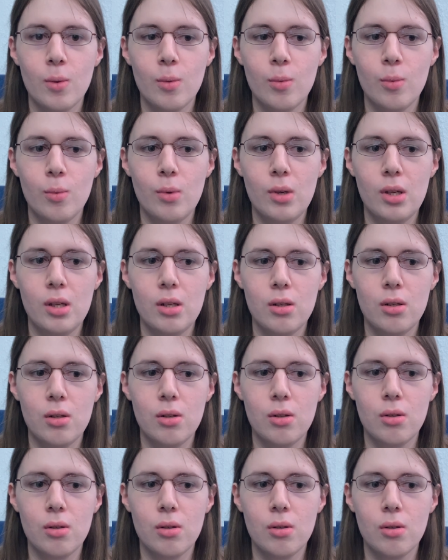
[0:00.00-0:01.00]

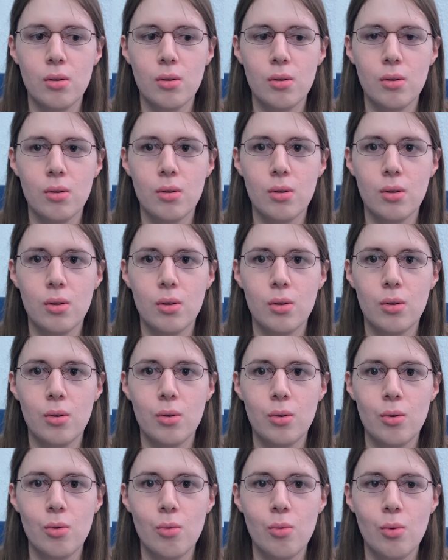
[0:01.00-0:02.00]
which
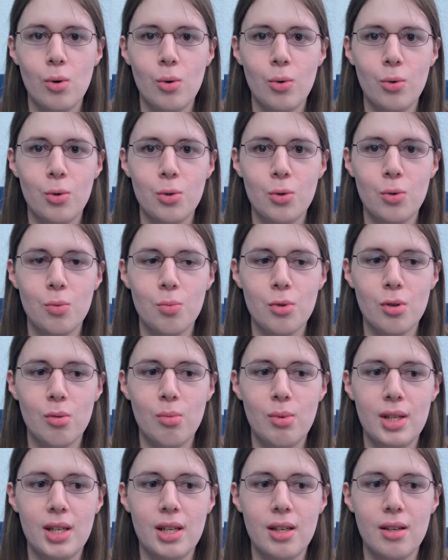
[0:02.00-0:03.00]
RØDE should
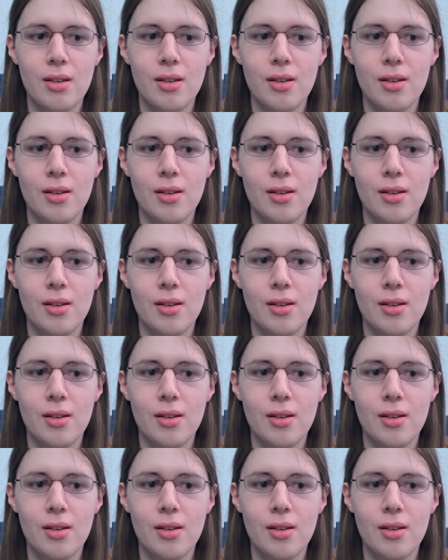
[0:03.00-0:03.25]
probably